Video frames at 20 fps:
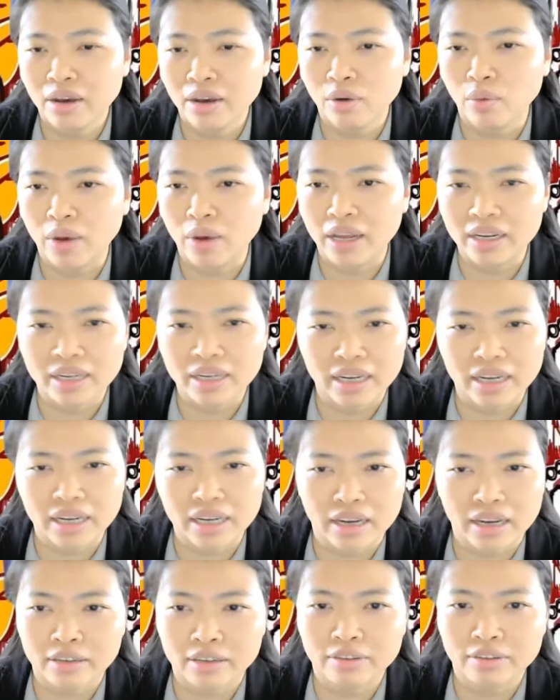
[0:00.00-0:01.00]

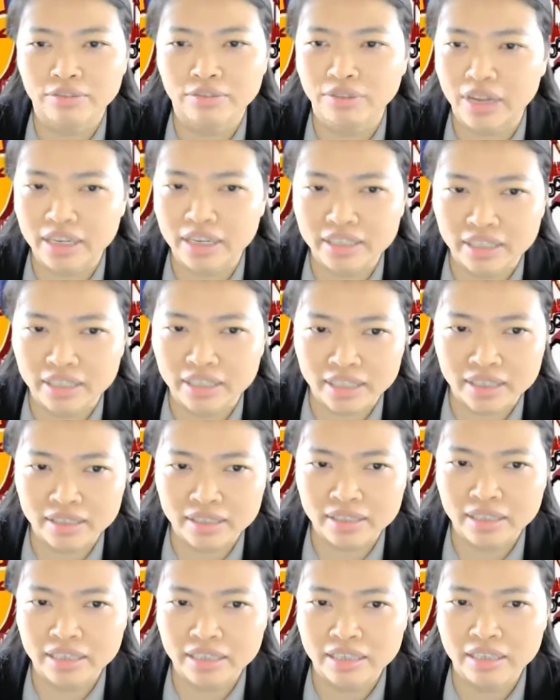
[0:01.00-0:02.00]
weather, feeders,